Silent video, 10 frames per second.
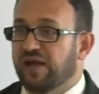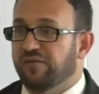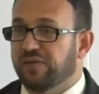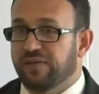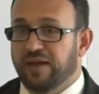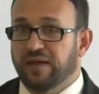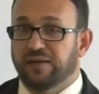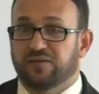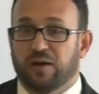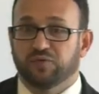everything
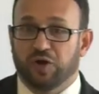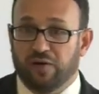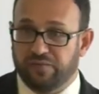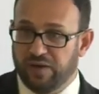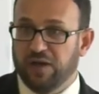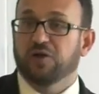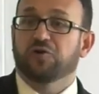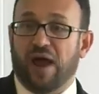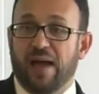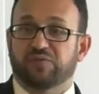in terms of
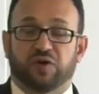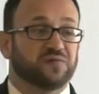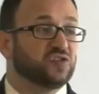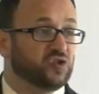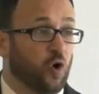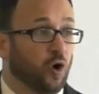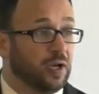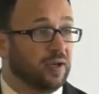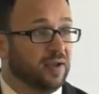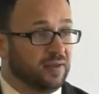grams of
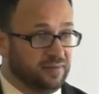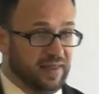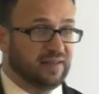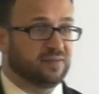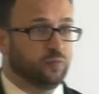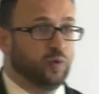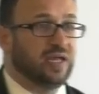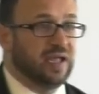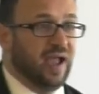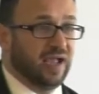soil that
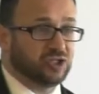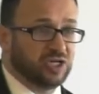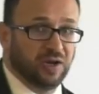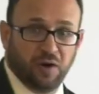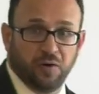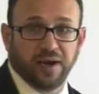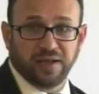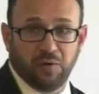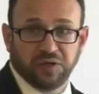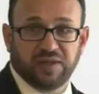we actually are
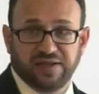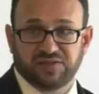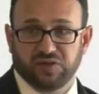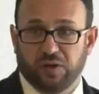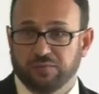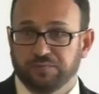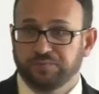running our tests on.